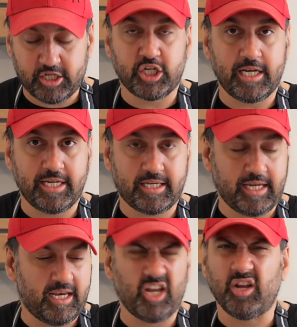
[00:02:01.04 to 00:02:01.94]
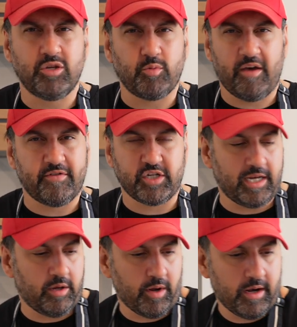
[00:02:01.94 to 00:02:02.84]
chili seed. You can use whatever
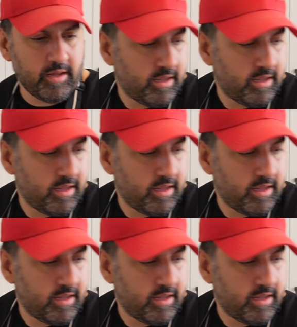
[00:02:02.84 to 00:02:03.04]
chili you want.